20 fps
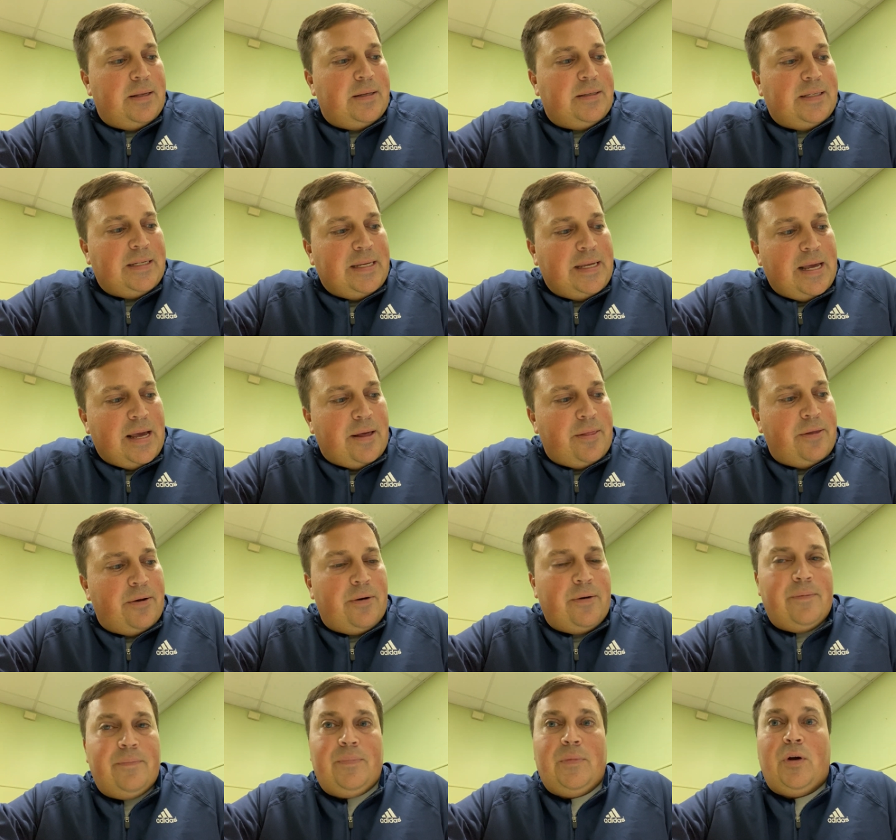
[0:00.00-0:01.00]

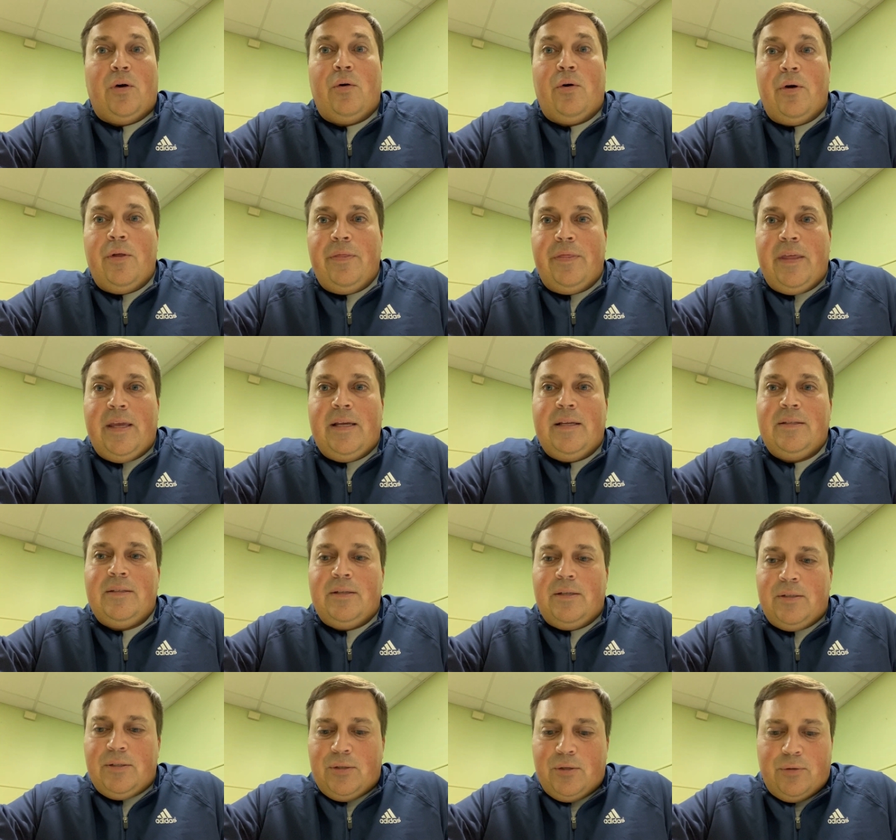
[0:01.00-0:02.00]
together on things
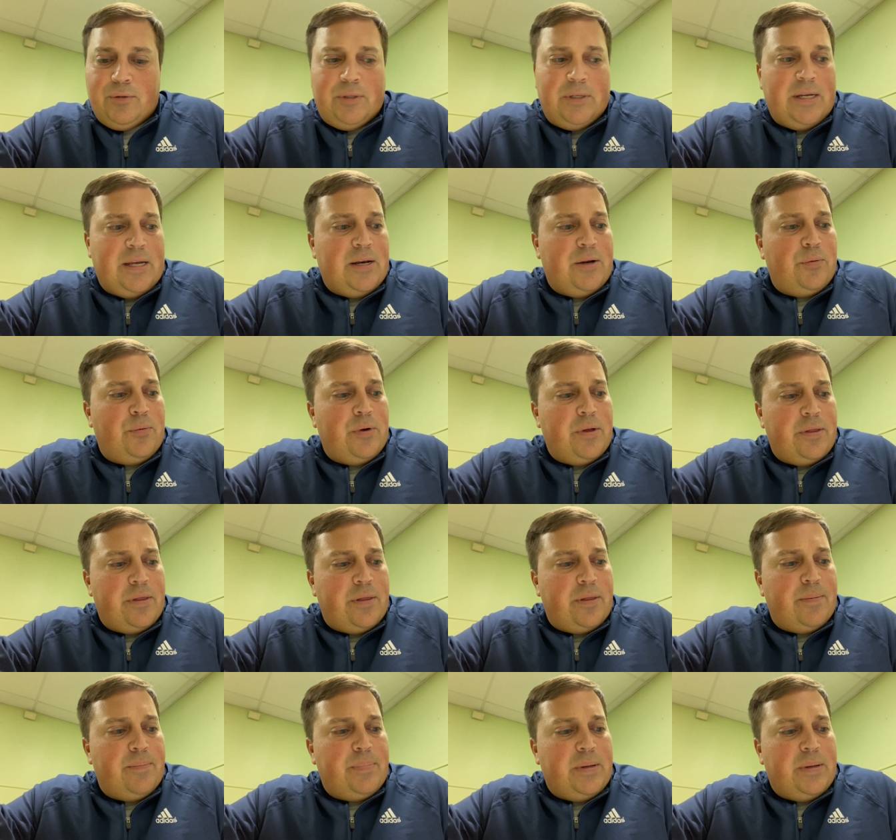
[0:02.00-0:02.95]
associated with